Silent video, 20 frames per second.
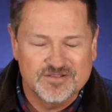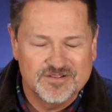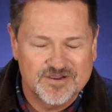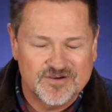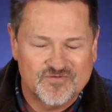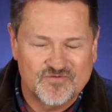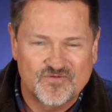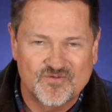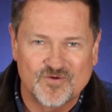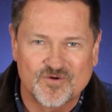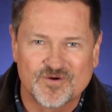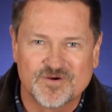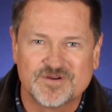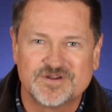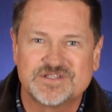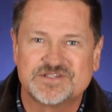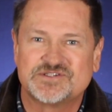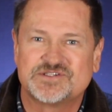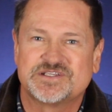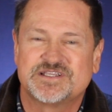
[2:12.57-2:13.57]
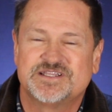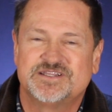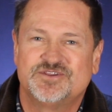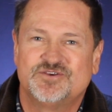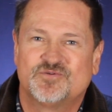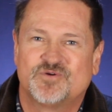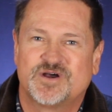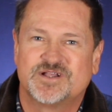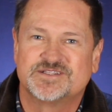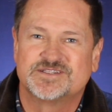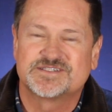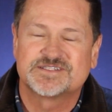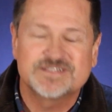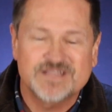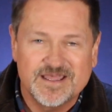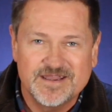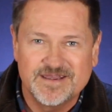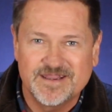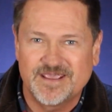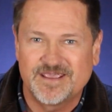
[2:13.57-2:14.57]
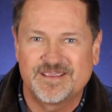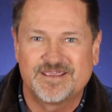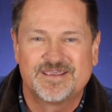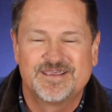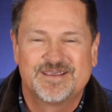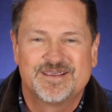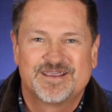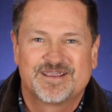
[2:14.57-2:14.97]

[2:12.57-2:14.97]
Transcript: Look forward to seeing you on Sunday.